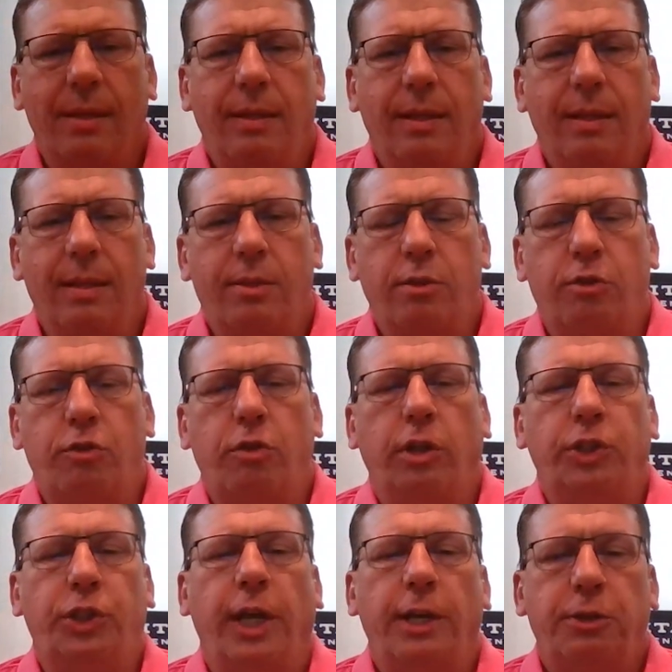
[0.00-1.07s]
the
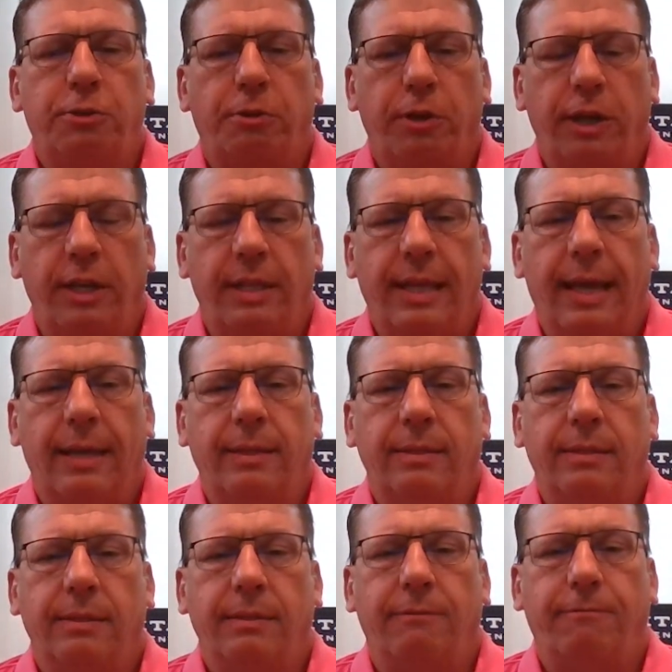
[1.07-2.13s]
trajectory that
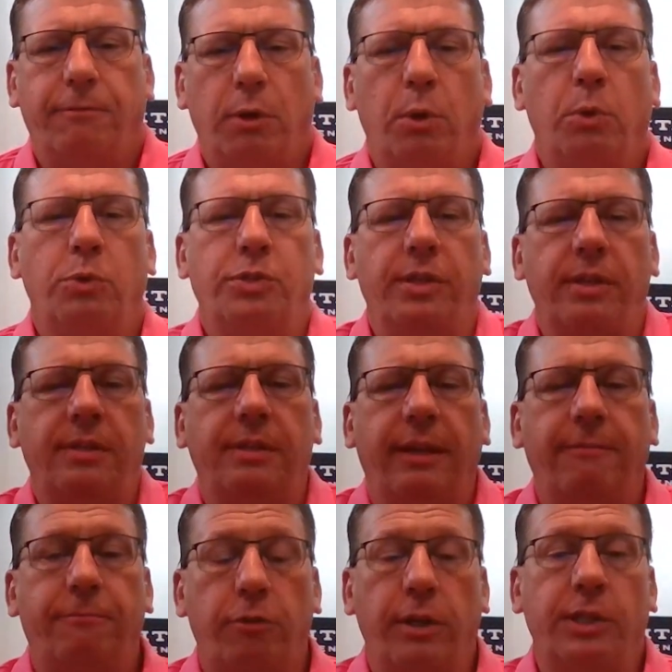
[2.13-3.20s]
the frozen and
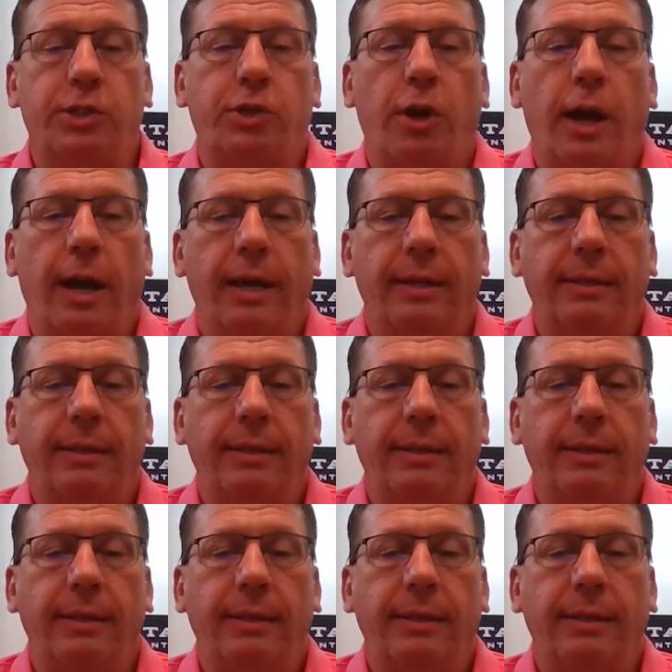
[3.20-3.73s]
freeze-dried